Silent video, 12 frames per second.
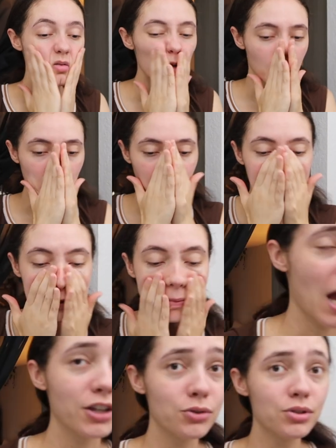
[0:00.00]
to be honest.
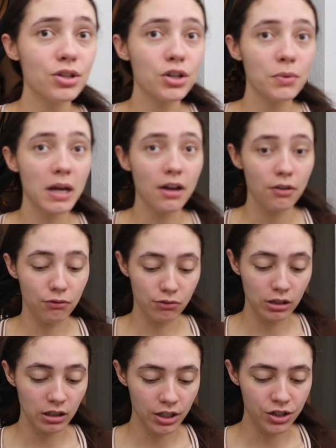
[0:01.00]
I used to do it
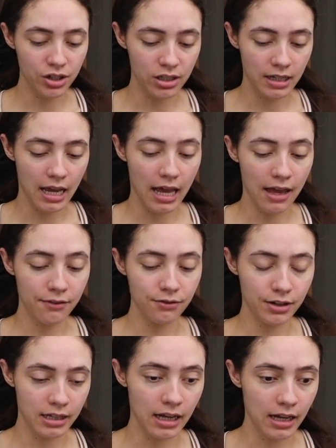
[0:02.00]
religiously
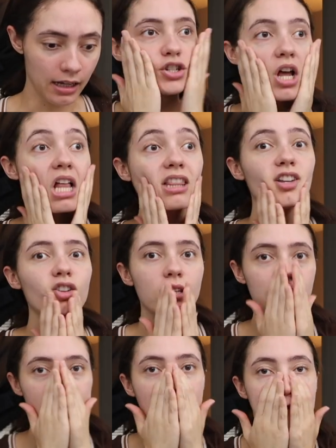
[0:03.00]
every day. I
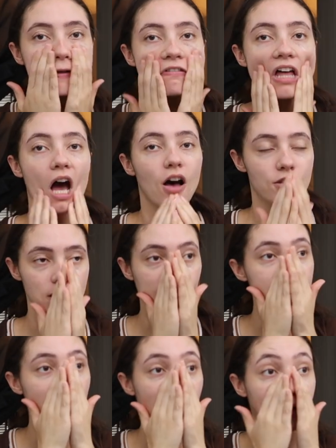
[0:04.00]
literally couldn't leave the house
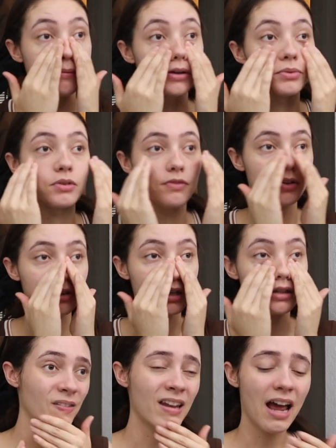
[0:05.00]
unless my eyebrows were
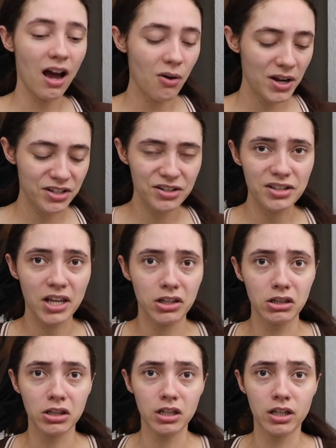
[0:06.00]
filled in. Now I just
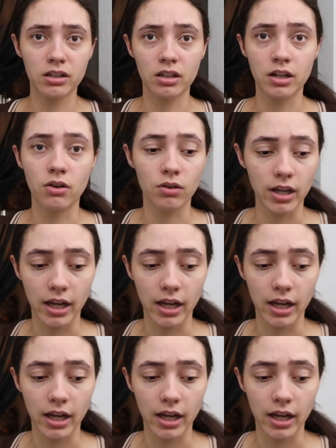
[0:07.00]
like literally don't